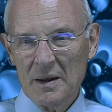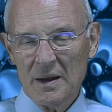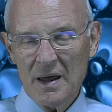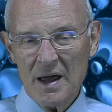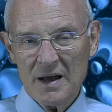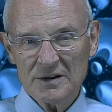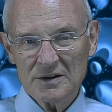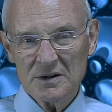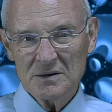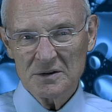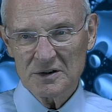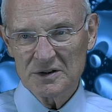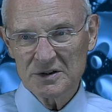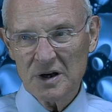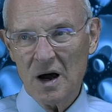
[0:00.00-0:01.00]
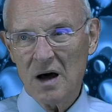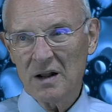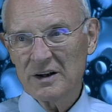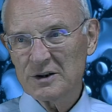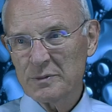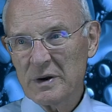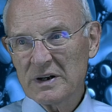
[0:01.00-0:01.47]
And Saul
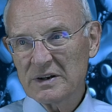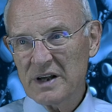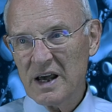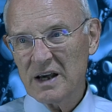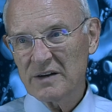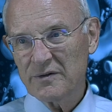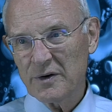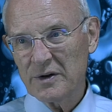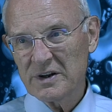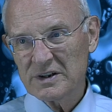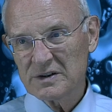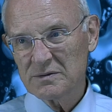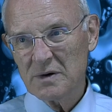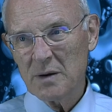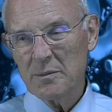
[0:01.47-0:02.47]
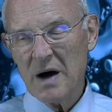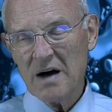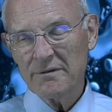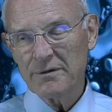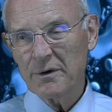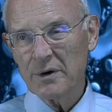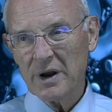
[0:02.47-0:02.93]
has been king for this about
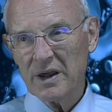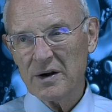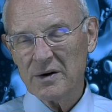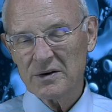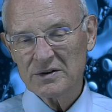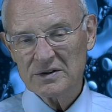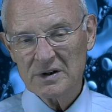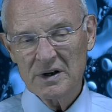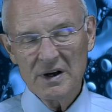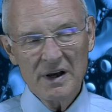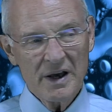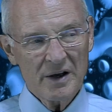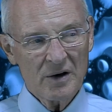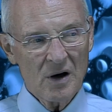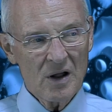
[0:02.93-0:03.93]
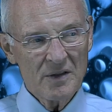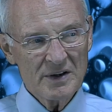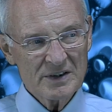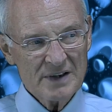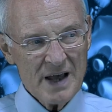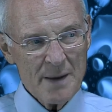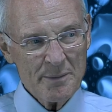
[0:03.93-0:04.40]
40 years, and all
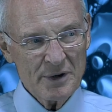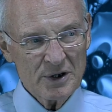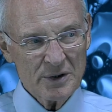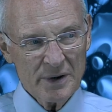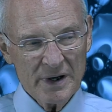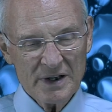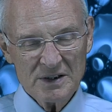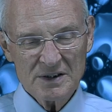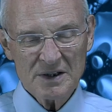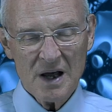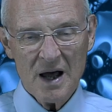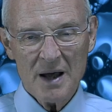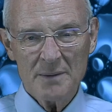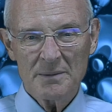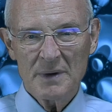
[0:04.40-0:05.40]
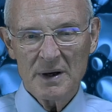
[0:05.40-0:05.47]
this happened during his time.